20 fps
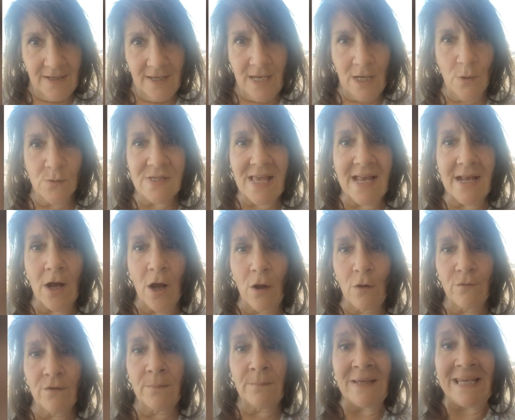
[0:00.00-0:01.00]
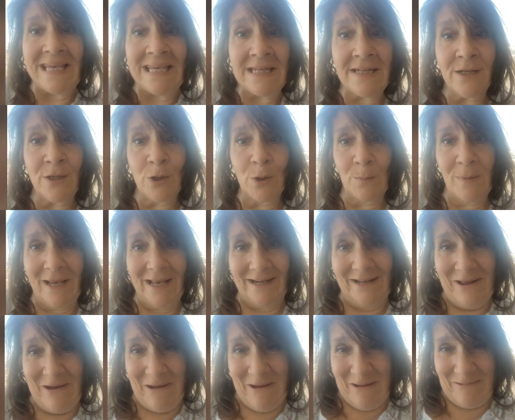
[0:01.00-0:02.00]
He goes, I called them
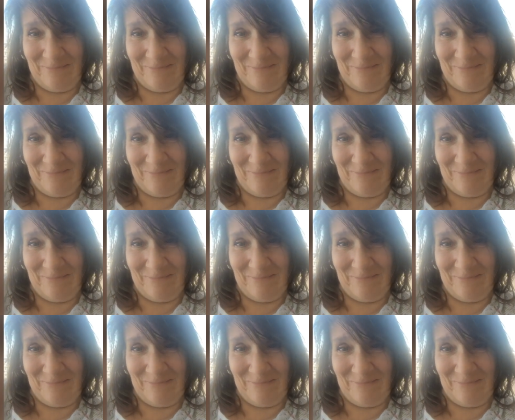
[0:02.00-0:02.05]
Inhumana.